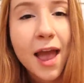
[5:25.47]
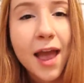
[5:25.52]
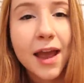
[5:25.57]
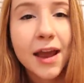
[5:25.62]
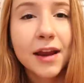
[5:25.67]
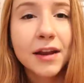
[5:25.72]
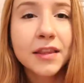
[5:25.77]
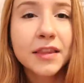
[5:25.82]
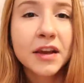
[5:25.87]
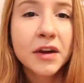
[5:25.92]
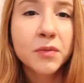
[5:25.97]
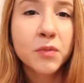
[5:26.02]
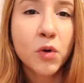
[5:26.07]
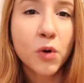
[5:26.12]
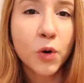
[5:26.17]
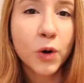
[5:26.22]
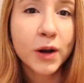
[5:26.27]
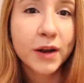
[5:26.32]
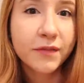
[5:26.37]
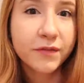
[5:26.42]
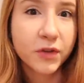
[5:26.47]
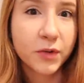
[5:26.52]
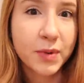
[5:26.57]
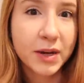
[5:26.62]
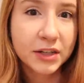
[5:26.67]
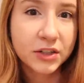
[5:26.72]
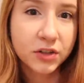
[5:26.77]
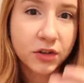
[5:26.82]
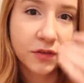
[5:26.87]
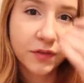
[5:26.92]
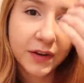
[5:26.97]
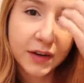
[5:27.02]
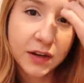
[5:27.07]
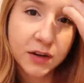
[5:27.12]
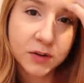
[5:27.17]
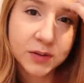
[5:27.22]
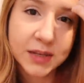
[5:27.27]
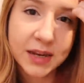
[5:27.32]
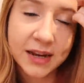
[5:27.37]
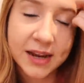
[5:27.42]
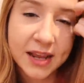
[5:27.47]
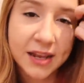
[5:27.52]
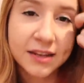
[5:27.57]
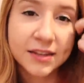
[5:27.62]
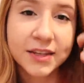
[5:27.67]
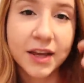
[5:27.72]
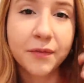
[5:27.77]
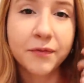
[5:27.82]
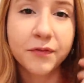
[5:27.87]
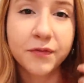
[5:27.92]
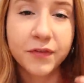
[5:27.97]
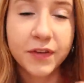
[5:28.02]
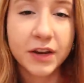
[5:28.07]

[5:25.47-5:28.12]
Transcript: and they're more informational videos and in-depth